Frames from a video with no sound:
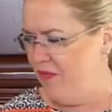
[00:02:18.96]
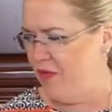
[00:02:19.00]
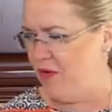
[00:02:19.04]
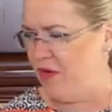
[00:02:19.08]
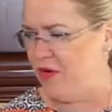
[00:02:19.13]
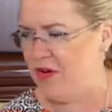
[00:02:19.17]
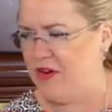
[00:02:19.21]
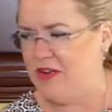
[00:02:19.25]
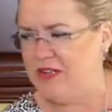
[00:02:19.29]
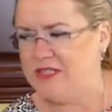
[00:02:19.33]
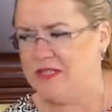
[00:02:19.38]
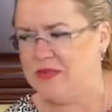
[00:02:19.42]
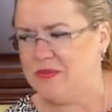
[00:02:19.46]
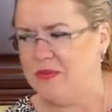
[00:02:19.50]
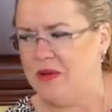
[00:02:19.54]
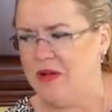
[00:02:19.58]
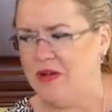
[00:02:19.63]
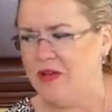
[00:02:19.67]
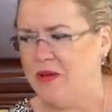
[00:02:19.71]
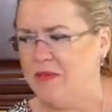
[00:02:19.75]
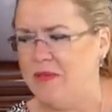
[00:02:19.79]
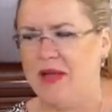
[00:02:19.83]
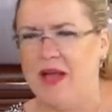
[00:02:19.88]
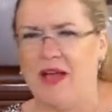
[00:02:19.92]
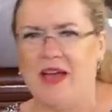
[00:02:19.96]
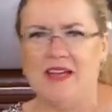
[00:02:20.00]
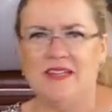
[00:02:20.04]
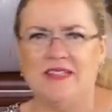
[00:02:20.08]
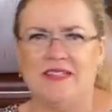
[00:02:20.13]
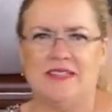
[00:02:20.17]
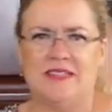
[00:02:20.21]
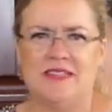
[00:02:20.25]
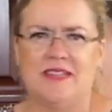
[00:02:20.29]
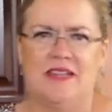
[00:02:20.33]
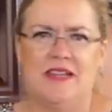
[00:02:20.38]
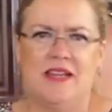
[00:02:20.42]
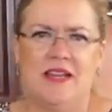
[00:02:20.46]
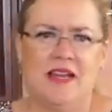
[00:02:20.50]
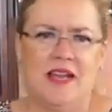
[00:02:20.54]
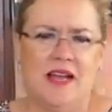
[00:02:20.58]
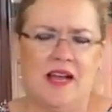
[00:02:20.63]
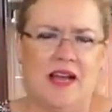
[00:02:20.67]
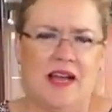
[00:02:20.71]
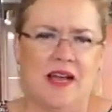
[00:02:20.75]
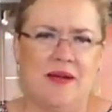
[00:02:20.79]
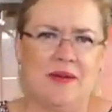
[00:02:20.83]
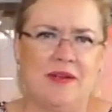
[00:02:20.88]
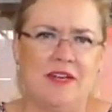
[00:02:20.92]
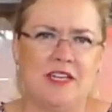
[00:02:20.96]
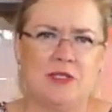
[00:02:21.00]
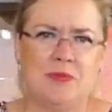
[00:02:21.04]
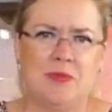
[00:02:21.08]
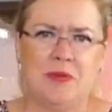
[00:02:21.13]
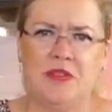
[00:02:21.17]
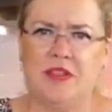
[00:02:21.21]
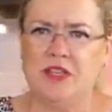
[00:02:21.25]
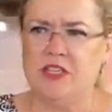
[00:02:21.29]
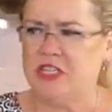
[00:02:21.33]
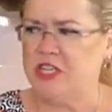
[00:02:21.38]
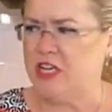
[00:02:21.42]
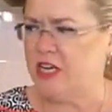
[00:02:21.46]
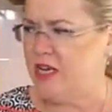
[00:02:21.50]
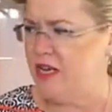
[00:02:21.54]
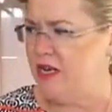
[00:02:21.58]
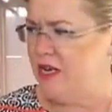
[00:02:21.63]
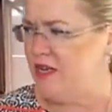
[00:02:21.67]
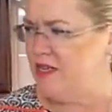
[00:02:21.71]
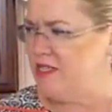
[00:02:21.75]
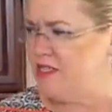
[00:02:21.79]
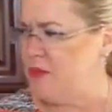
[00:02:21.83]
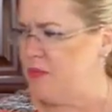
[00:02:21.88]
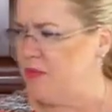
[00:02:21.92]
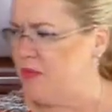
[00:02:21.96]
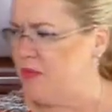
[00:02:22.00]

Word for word: Florence. Welcome, guys. I just put the chicken in to